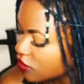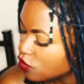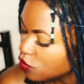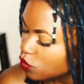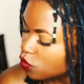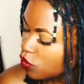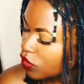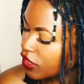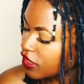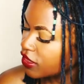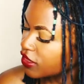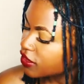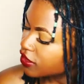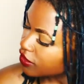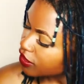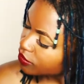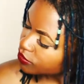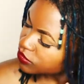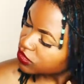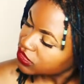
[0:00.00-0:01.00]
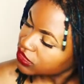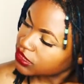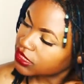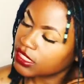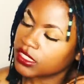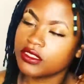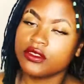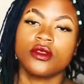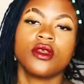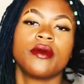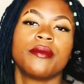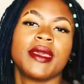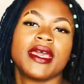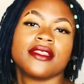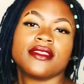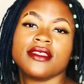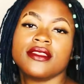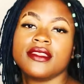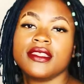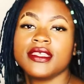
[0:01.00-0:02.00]
you what, I'm just telling you
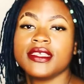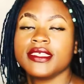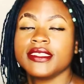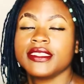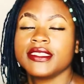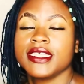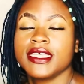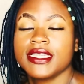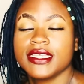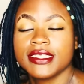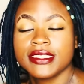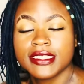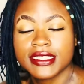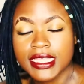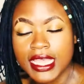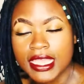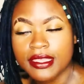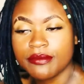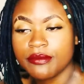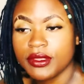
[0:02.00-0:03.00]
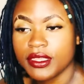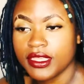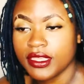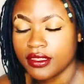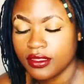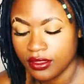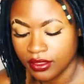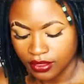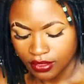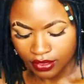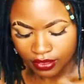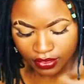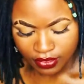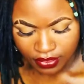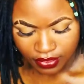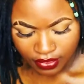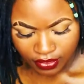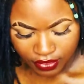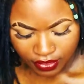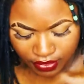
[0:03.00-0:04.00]
about the things that excite me
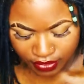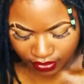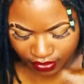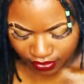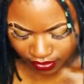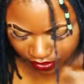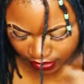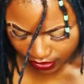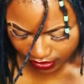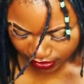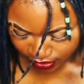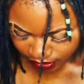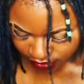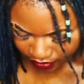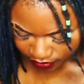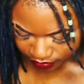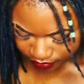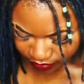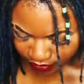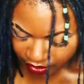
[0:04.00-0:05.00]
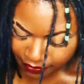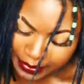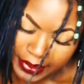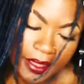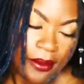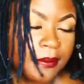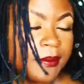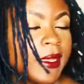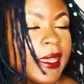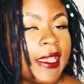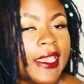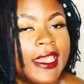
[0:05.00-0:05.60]
um, about my